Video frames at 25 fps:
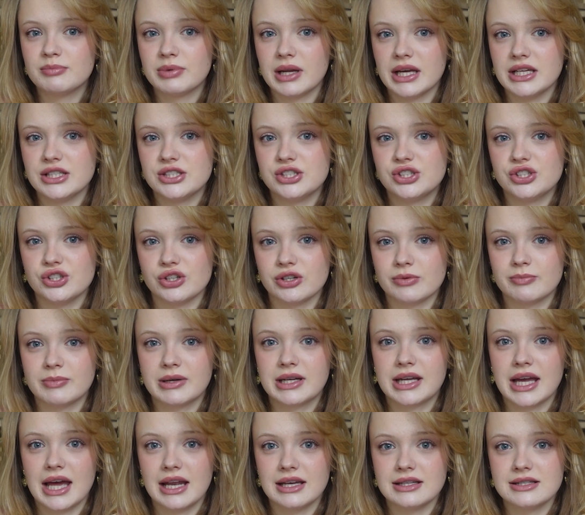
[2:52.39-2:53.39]
place during
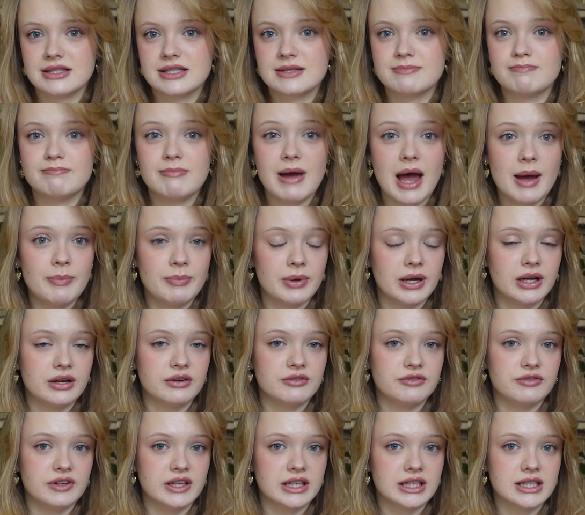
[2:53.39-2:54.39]
Magellan's mapping
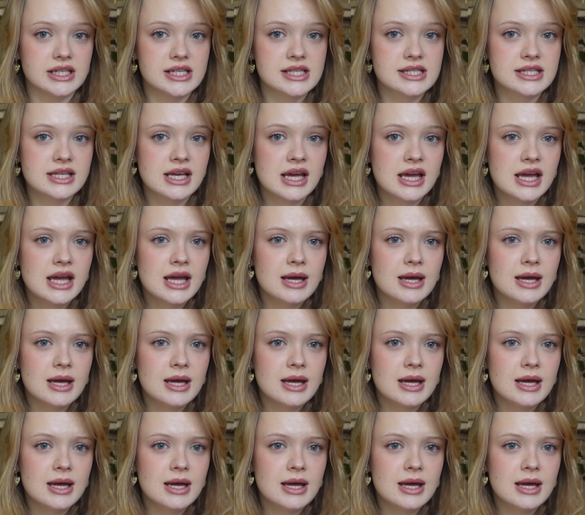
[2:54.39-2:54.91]
of Venus,